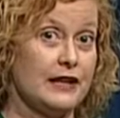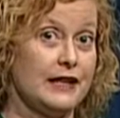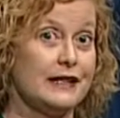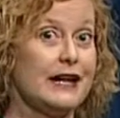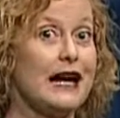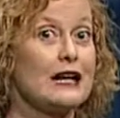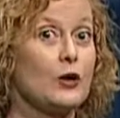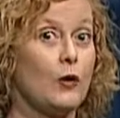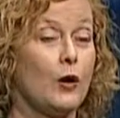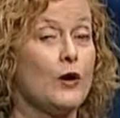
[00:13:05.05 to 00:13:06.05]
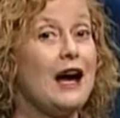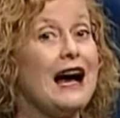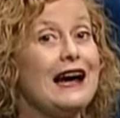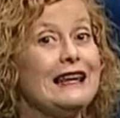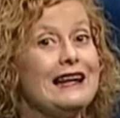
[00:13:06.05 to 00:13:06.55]
that it, quote,
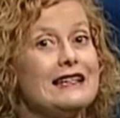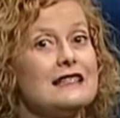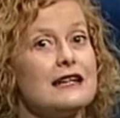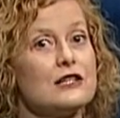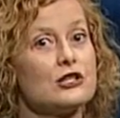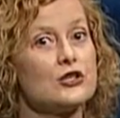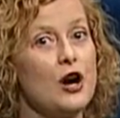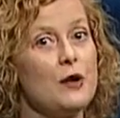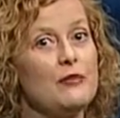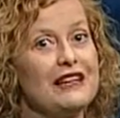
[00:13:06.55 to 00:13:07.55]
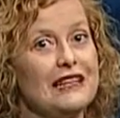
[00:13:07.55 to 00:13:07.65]
highlights a sharp